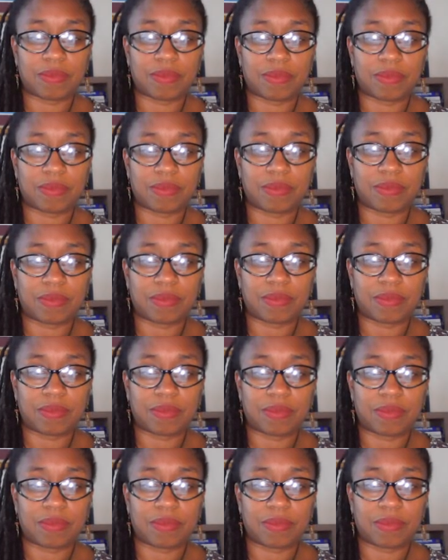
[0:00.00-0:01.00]

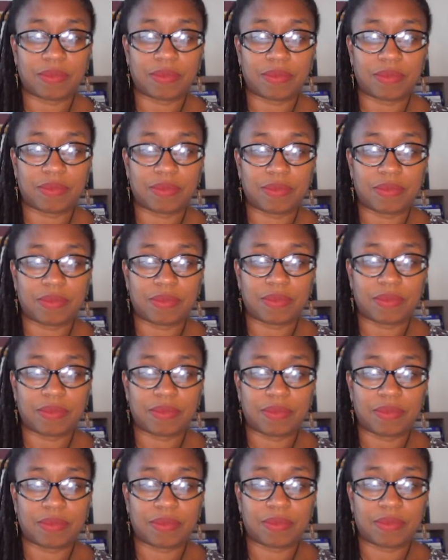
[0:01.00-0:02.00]

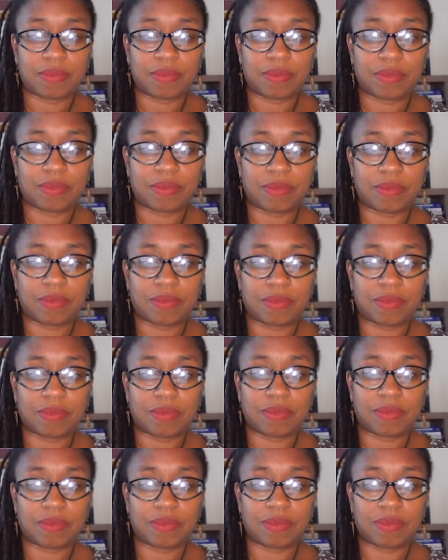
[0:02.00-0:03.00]

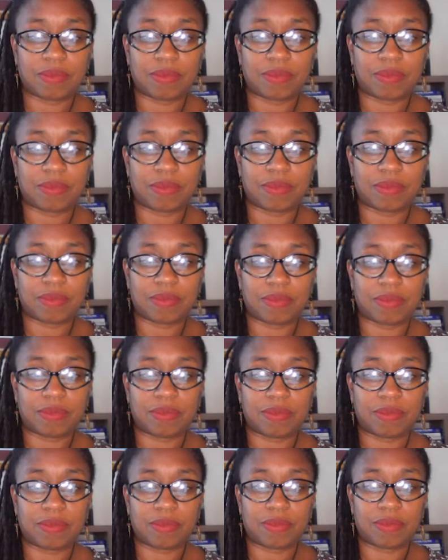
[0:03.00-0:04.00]

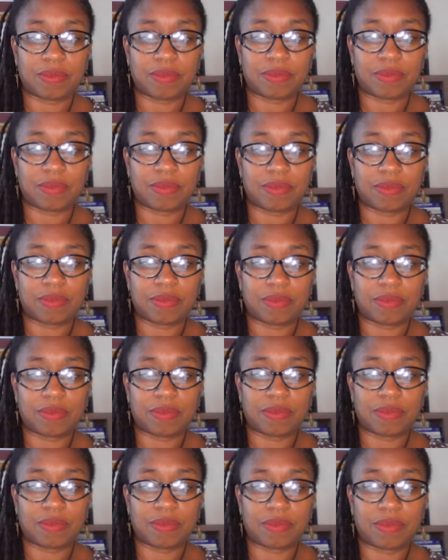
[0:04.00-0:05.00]

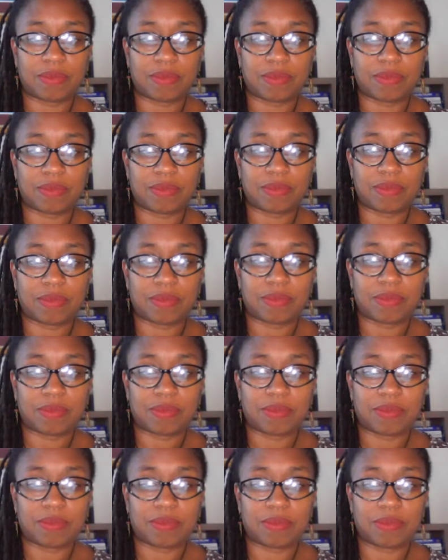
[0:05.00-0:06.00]

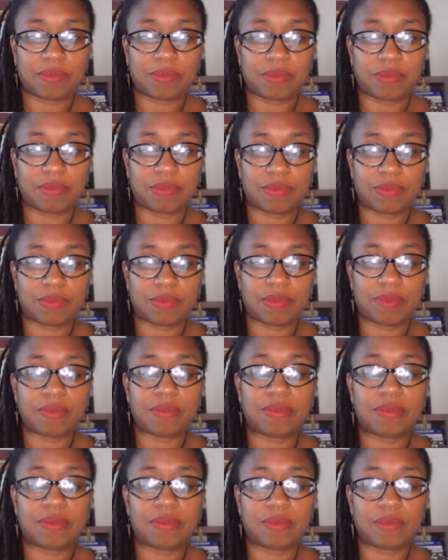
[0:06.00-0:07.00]

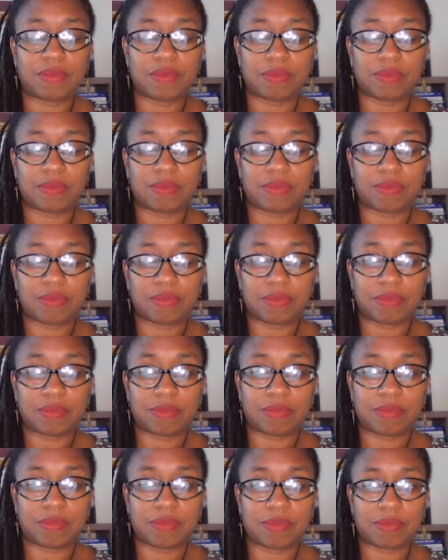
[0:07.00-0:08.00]
No words are spoken by the person on screen.